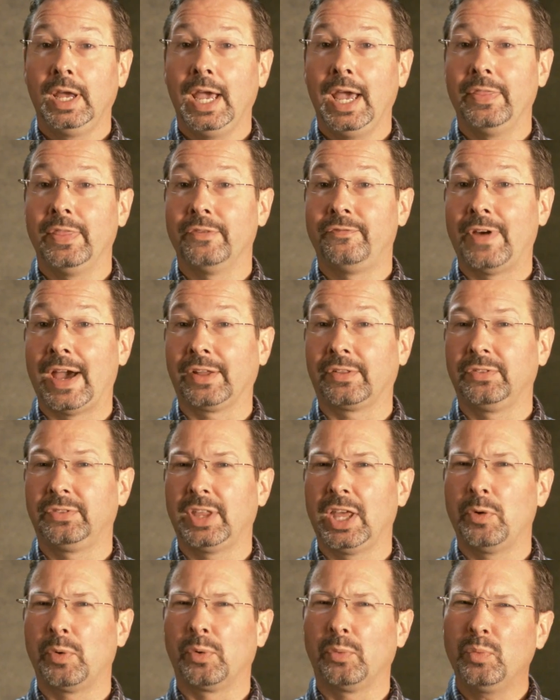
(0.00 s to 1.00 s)
and the fact that
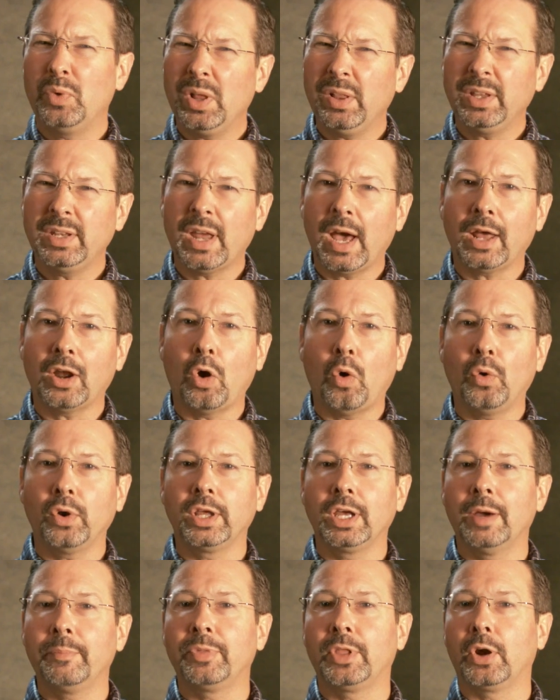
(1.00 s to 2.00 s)
they were really not
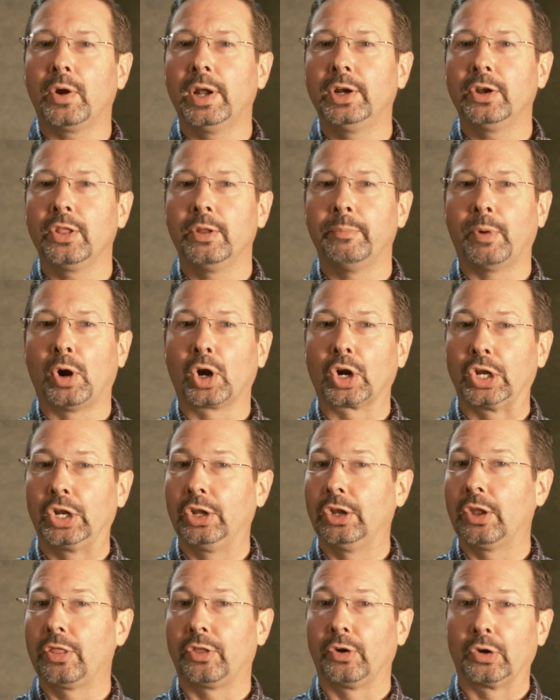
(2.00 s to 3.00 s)
holding up their end of the bargain
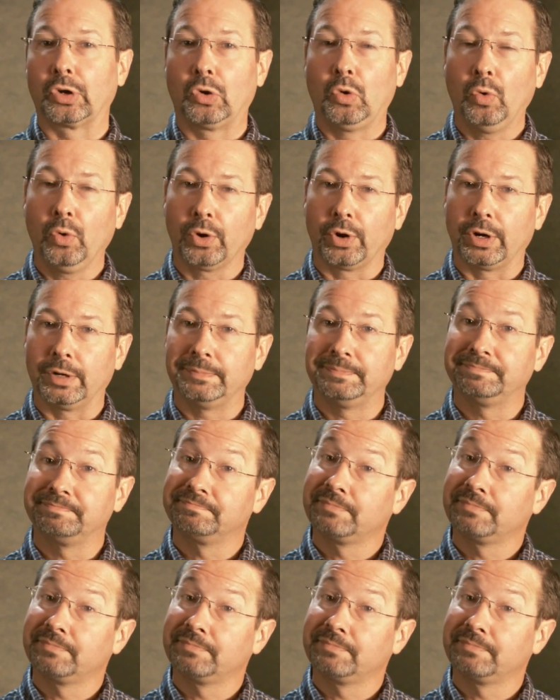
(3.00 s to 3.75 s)
in the third quarter.